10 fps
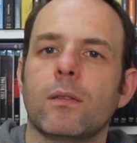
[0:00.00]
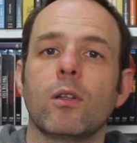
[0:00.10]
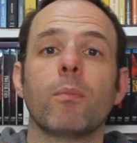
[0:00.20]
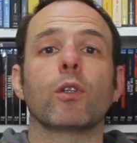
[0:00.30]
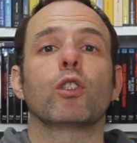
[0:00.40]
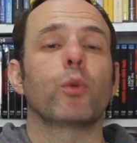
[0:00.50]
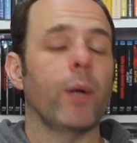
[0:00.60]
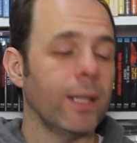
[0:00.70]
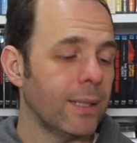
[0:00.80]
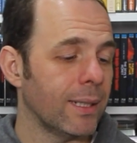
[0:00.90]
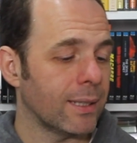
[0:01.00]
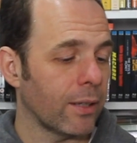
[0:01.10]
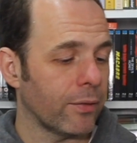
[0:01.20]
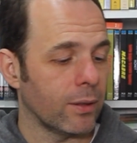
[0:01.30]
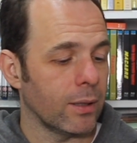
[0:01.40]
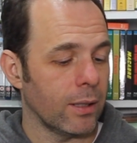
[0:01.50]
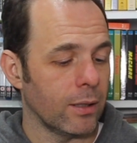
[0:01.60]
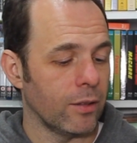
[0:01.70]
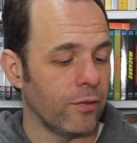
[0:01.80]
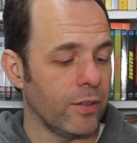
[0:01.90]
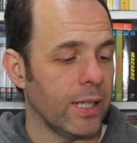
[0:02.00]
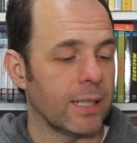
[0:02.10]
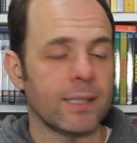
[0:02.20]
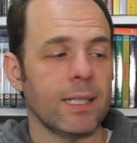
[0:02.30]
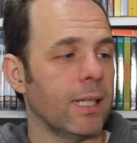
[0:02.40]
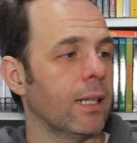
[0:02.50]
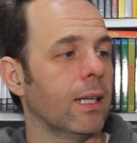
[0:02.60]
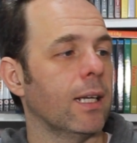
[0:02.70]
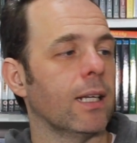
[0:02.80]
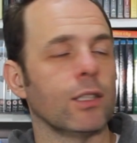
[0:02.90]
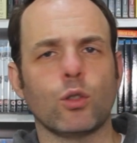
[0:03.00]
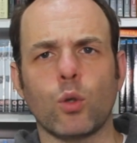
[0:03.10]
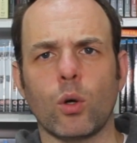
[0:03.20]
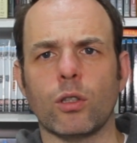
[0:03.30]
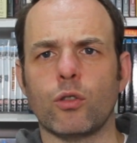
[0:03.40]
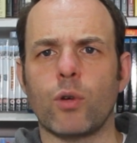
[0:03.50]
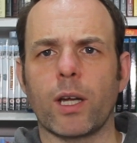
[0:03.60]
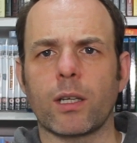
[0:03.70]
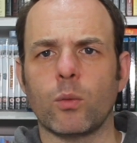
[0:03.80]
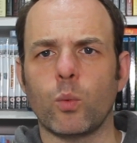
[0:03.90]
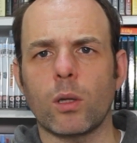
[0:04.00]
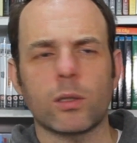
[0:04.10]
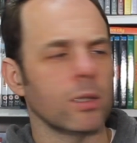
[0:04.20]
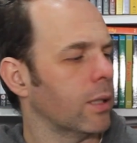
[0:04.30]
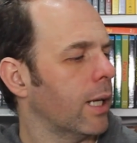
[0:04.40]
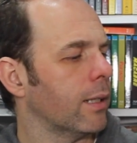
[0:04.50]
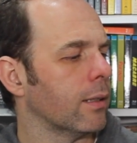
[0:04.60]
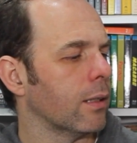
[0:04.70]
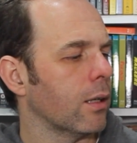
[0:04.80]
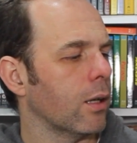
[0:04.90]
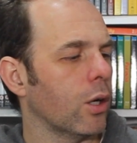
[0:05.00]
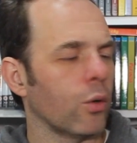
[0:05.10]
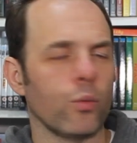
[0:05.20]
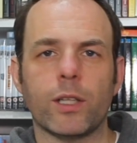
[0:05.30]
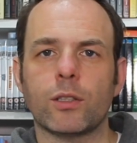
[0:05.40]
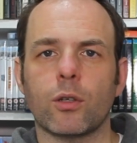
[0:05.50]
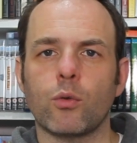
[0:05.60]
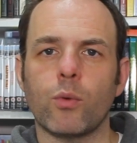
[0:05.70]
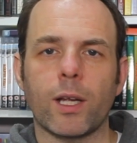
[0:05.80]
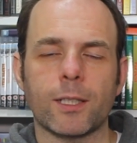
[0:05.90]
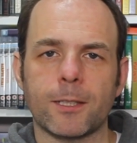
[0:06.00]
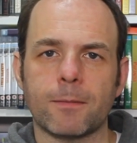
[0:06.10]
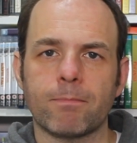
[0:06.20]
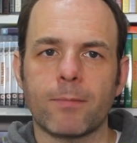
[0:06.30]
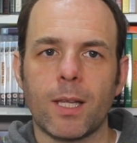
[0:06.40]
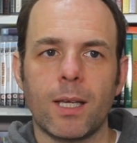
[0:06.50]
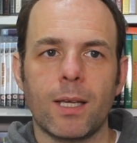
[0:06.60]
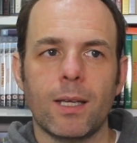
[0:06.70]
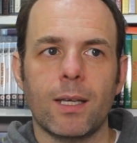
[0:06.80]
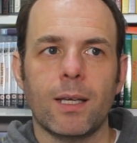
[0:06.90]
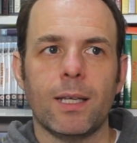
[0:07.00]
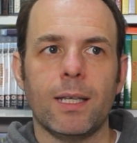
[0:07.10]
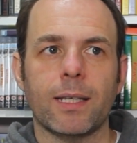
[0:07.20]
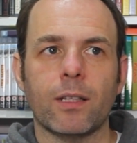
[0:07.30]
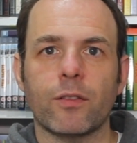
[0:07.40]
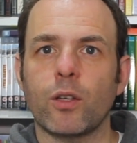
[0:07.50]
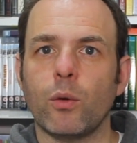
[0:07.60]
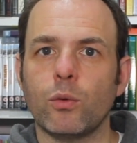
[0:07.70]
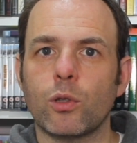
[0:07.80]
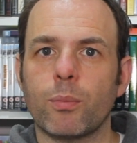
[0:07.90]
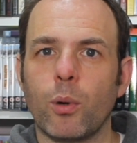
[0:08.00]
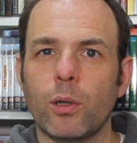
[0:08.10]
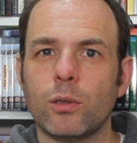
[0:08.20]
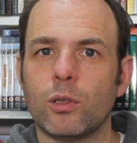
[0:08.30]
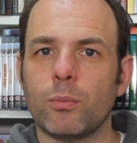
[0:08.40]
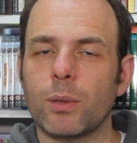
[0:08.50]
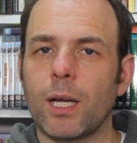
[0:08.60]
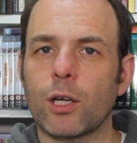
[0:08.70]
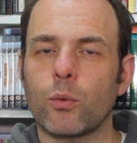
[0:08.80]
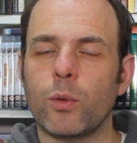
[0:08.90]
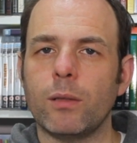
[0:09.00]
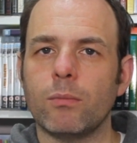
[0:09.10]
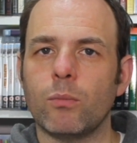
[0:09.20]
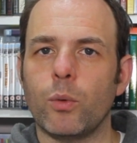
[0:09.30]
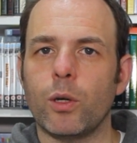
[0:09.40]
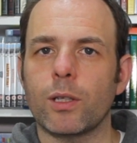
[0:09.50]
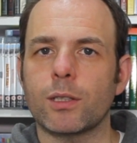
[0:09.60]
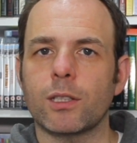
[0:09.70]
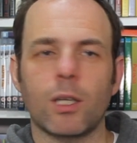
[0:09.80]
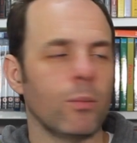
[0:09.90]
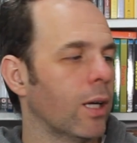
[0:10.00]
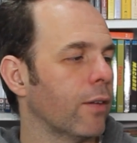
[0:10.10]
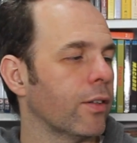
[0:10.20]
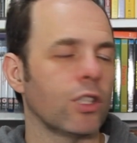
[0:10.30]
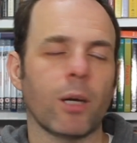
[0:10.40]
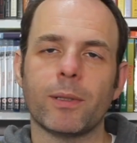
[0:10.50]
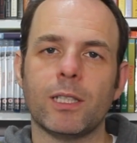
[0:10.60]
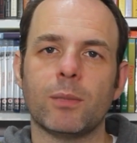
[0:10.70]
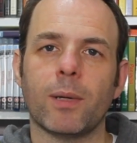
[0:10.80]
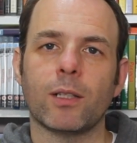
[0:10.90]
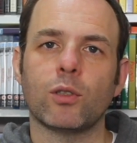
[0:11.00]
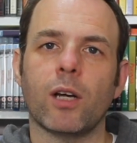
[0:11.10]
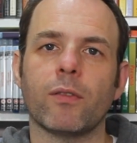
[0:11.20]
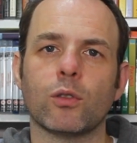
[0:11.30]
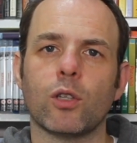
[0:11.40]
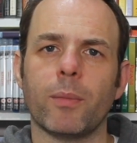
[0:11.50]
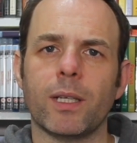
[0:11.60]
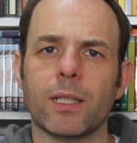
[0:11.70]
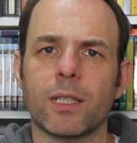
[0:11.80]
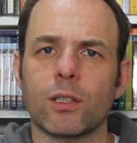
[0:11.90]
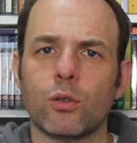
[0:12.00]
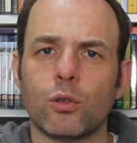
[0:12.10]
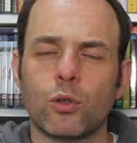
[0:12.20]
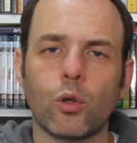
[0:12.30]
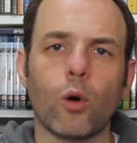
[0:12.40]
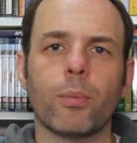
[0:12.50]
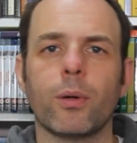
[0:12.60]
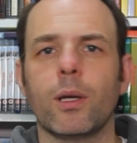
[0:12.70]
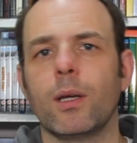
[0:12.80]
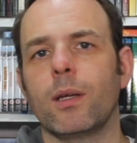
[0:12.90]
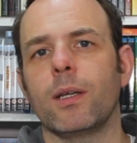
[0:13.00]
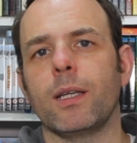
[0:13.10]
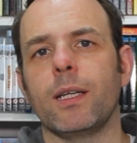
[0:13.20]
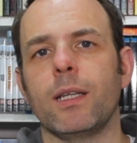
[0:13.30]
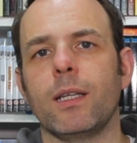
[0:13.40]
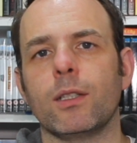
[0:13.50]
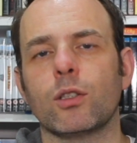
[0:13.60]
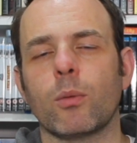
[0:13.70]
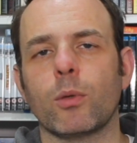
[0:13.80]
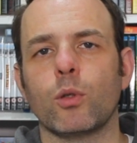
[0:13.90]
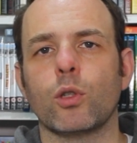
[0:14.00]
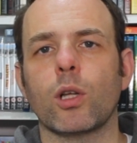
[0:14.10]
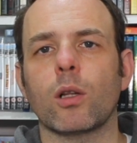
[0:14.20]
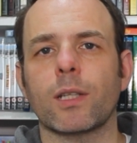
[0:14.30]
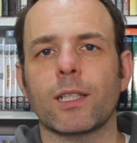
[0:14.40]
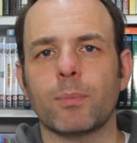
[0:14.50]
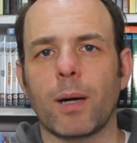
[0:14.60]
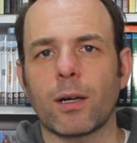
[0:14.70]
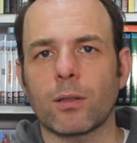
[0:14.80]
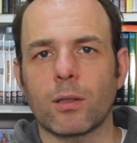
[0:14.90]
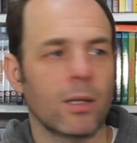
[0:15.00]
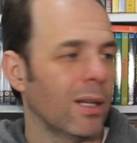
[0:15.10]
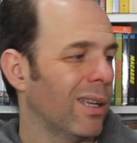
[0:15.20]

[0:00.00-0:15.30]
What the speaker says: Number 27 in the VSA is Don the Dragon Wilson in Red Sun Rising. A kind of counterpoint to Black Rain, where this time we have a Japanese man travelling to America to stop someone who killed his partner.